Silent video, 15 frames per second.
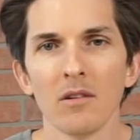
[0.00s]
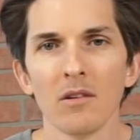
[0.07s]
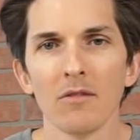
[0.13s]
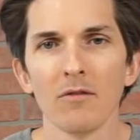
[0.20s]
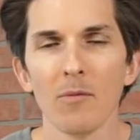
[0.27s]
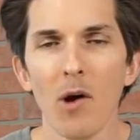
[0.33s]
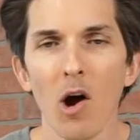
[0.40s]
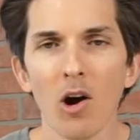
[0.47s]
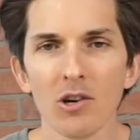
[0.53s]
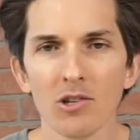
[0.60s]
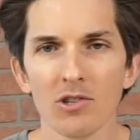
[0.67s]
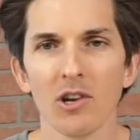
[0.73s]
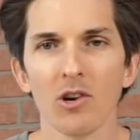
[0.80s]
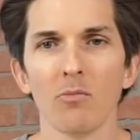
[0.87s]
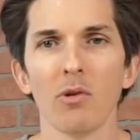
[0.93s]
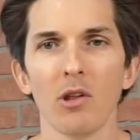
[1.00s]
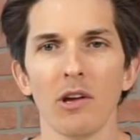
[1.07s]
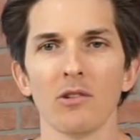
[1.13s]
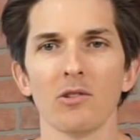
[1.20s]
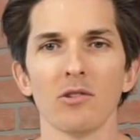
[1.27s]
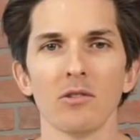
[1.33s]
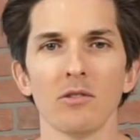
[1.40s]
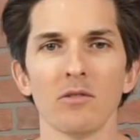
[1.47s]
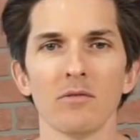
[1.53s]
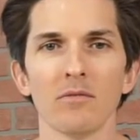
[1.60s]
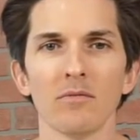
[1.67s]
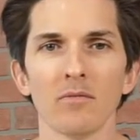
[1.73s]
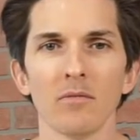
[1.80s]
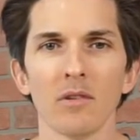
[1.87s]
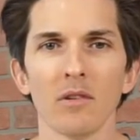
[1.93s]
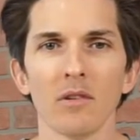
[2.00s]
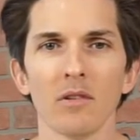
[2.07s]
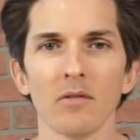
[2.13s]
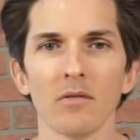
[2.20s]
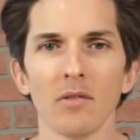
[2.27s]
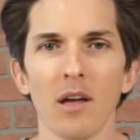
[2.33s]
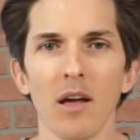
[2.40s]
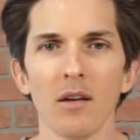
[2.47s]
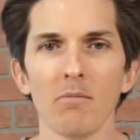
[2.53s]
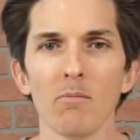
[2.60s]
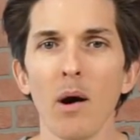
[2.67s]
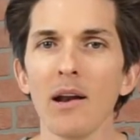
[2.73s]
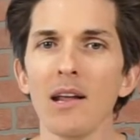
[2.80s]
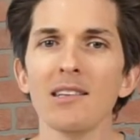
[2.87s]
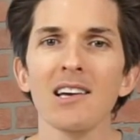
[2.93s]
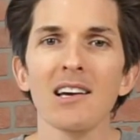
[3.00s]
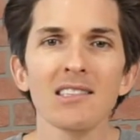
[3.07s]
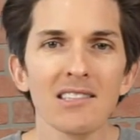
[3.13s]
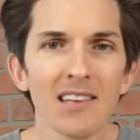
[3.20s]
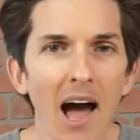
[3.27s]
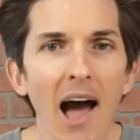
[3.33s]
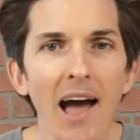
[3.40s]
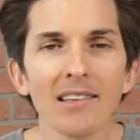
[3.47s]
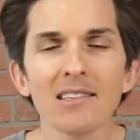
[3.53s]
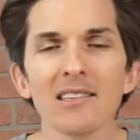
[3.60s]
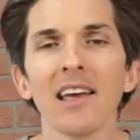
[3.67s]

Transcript: from a heart-centered place. Okay, money does not